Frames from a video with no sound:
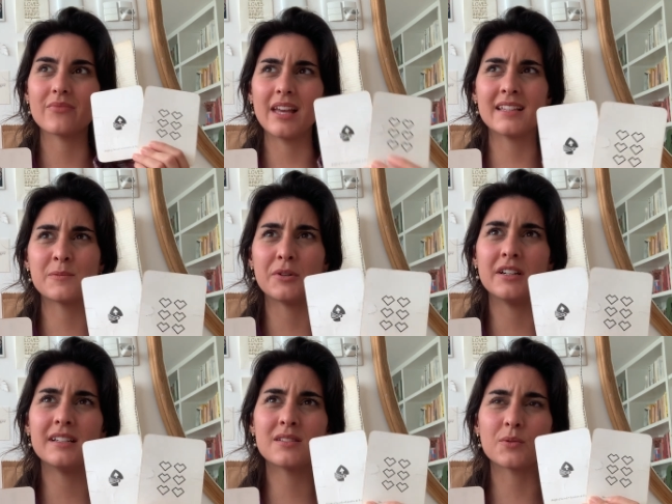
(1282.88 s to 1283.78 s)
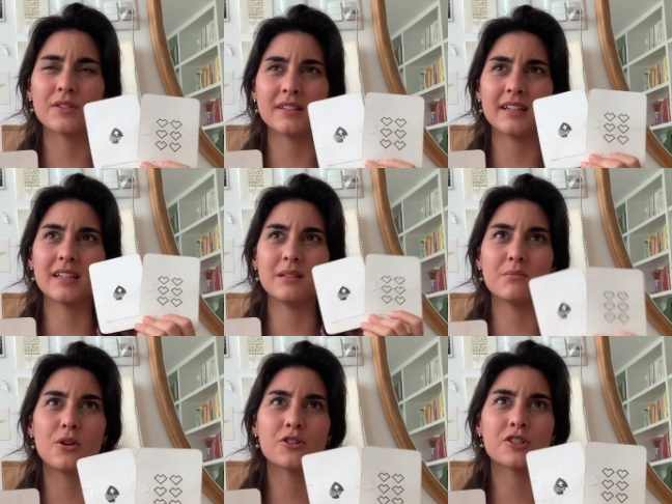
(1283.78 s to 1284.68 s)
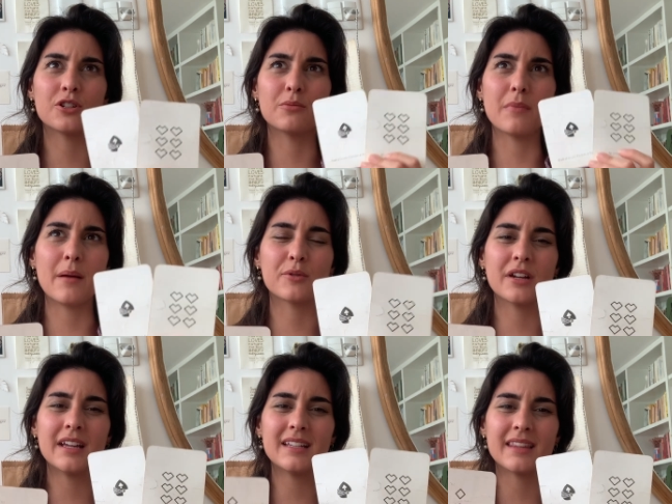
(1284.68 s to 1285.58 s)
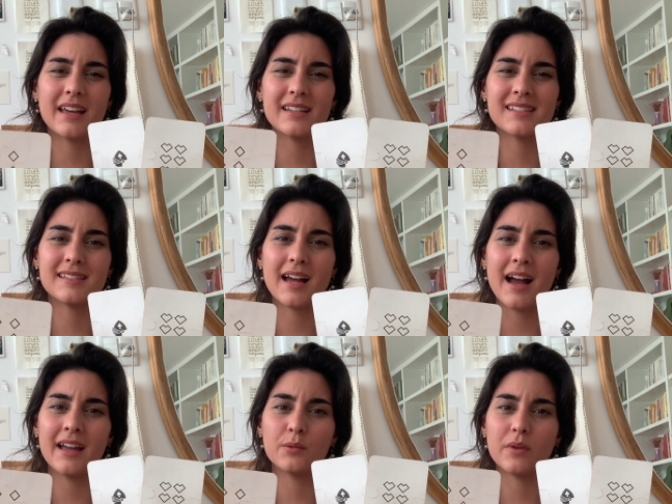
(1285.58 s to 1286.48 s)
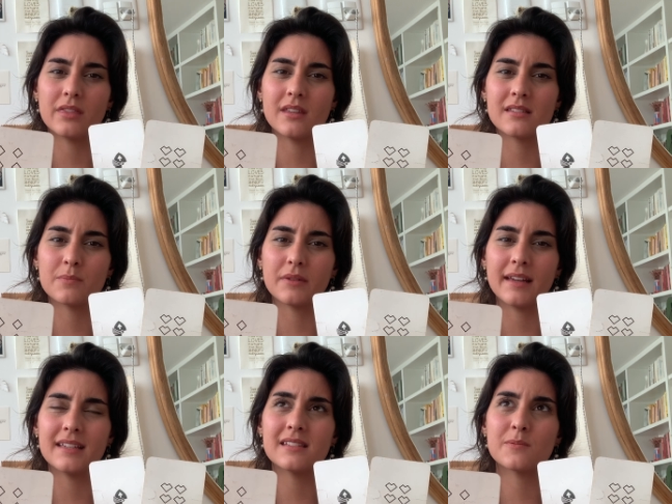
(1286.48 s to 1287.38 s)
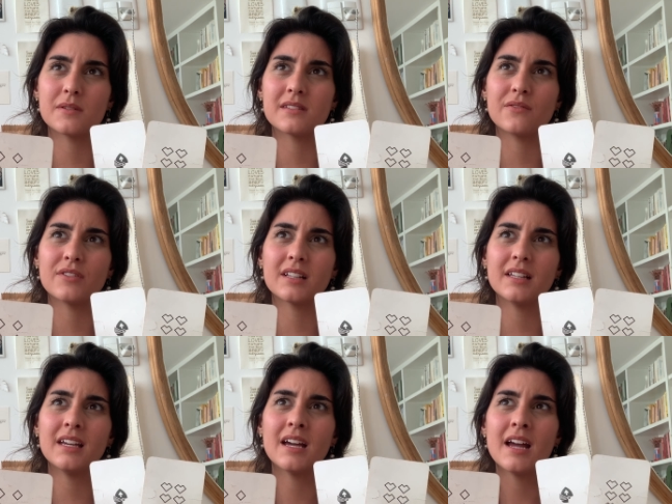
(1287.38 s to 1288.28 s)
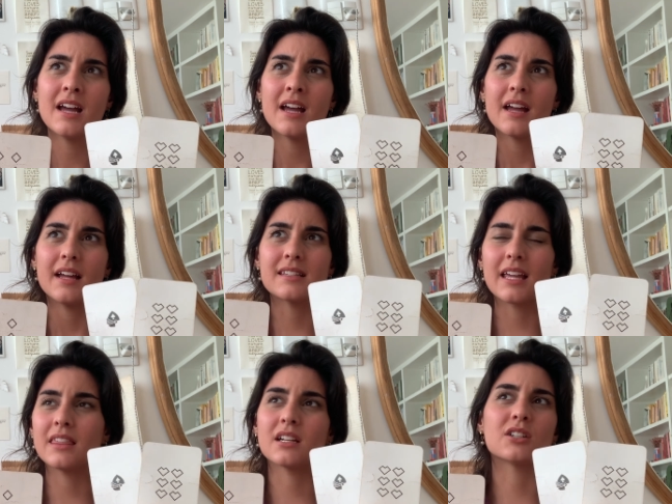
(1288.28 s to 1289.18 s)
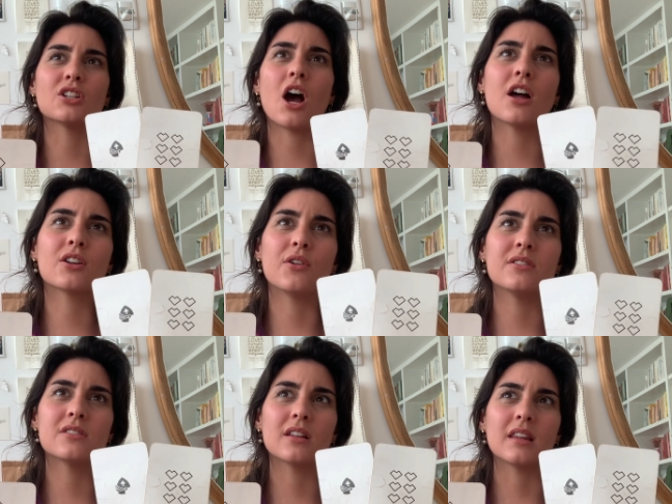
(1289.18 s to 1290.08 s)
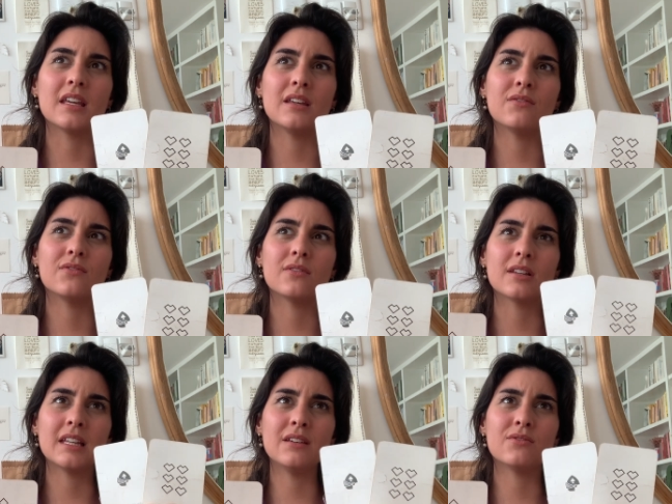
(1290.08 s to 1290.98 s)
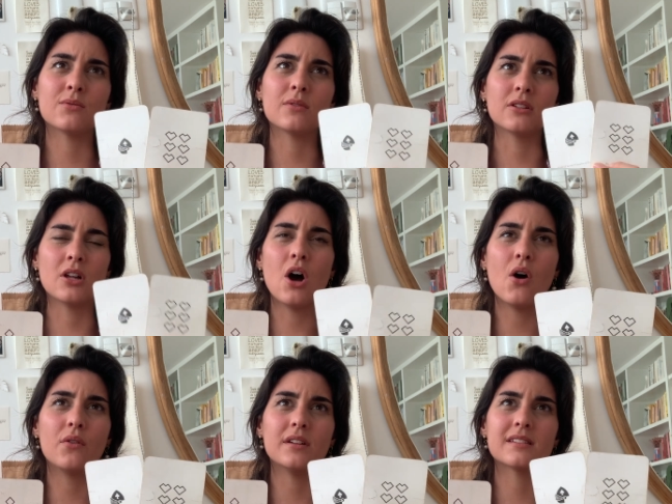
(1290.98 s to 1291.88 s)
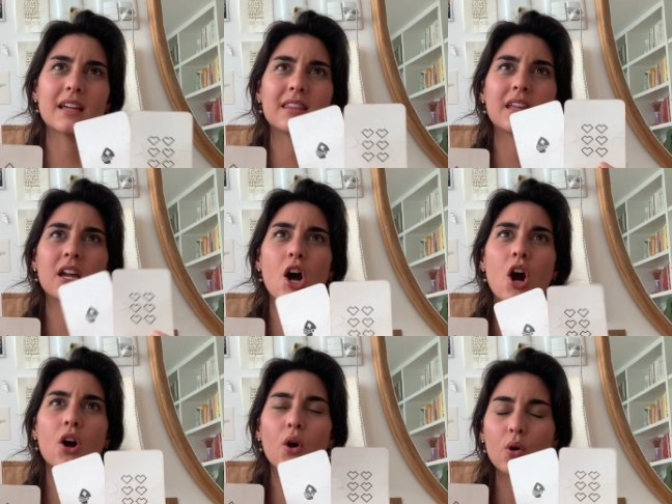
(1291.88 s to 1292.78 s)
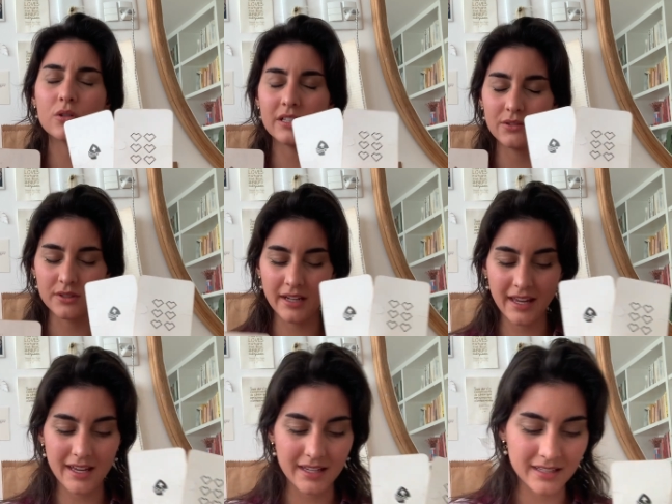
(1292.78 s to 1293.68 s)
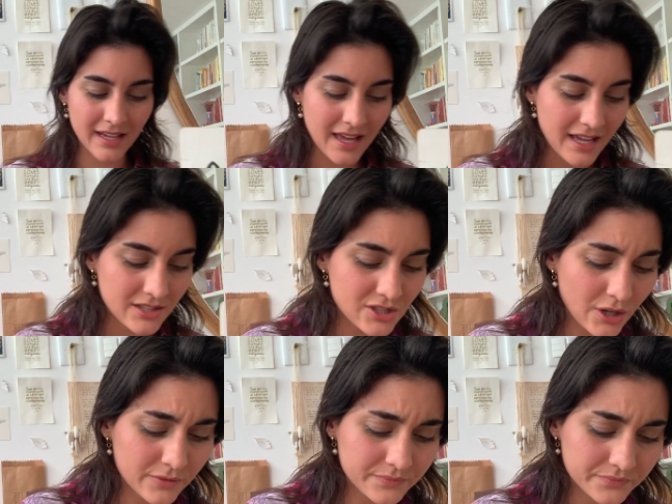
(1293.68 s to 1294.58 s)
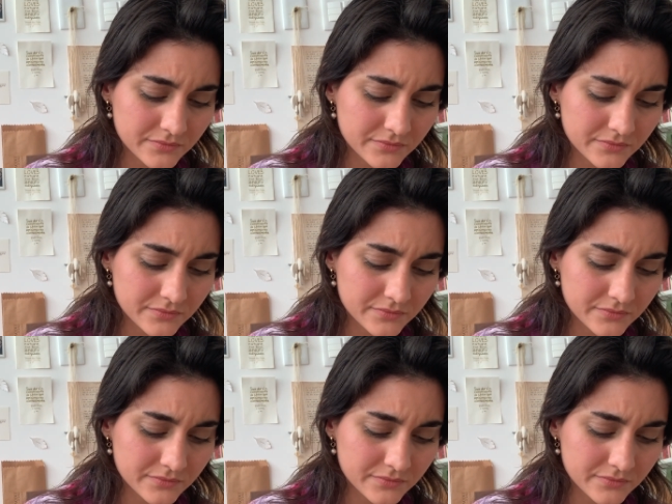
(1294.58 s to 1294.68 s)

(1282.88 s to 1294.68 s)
experience or like an emotional memory that is tied with this place specifically, it's like they're not going to leave you alone. It's like they are holding your hand. And so